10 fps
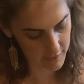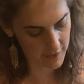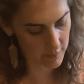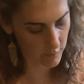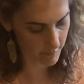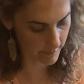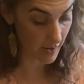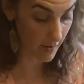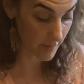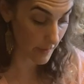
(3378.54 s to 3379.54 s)
like rub
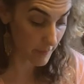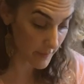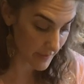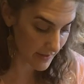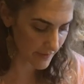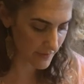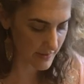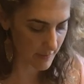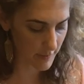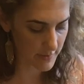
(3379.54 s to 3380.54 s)
peppermint on their
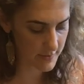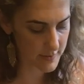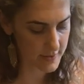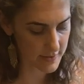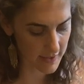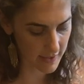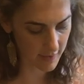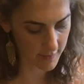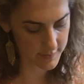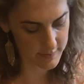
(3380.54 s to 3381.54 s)
temples, and that
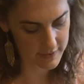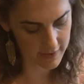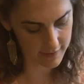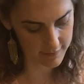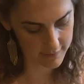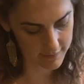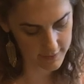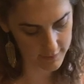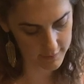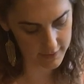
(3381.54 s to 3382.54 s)
helps, but that what
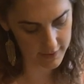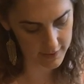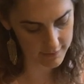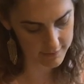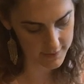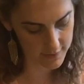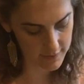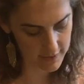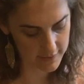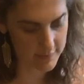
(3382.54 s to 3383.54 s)
they're really
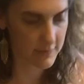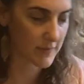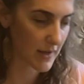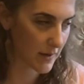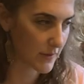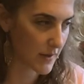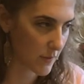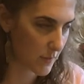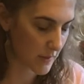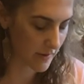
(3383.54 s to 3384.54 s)
doing is not only
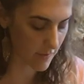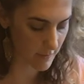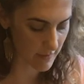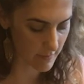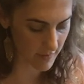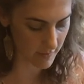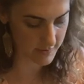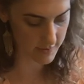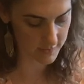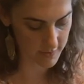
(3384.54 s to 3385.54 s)
aromatherapy, but
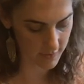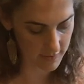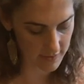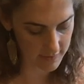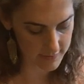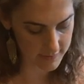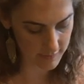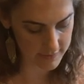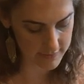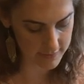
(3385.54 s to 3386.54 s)
also targeting this
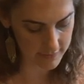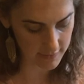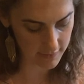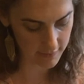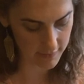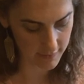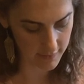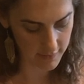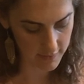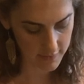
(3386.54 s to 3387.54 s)
muscle here,
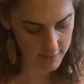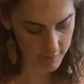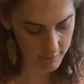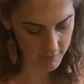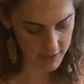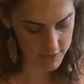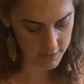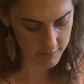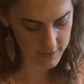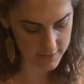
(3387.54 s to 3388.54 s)
major
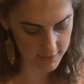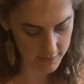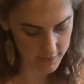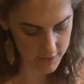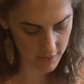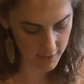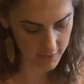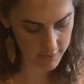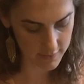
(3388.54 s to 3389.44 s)
muscle of the jaw.